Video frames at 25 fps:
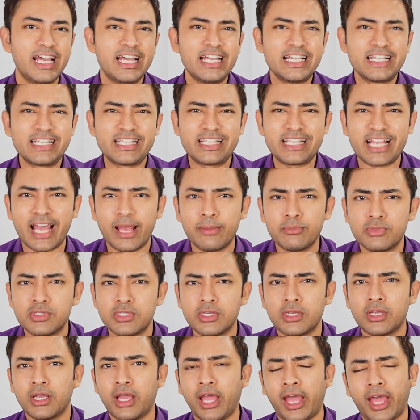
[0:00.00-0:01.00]

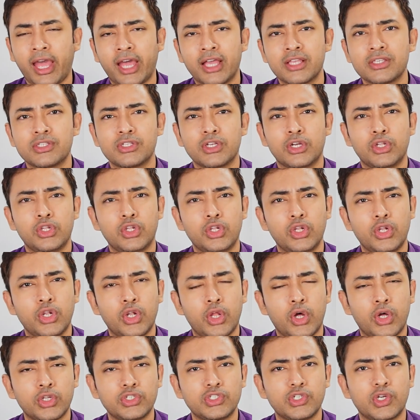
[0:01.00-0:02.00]
Samsung has a
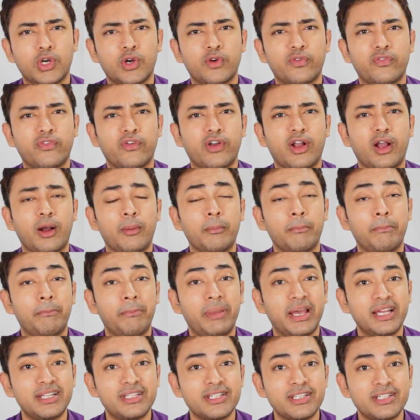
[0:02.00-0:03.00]
lot of
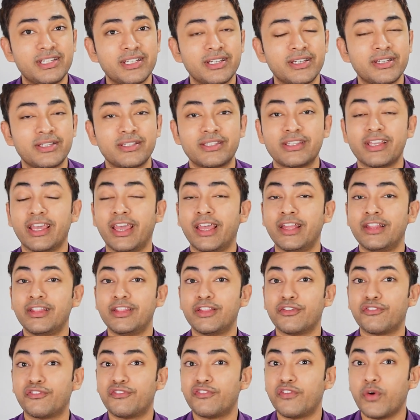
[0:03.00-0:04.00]
competitors in
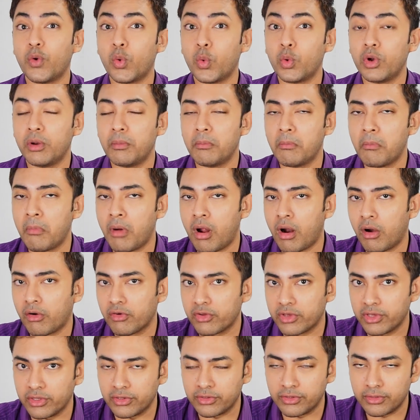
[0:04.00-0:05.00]
the phone
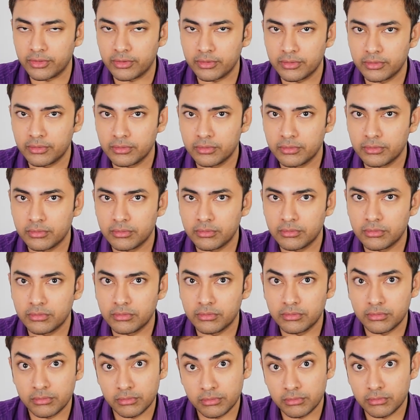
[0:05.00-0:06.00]
market.
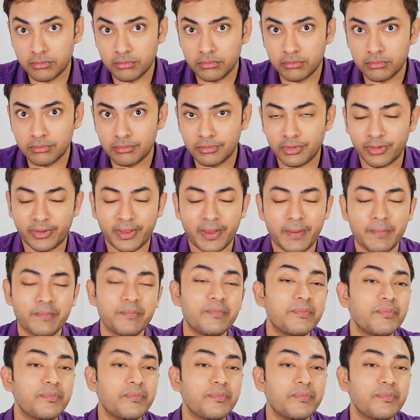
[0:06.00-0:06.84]
Okay.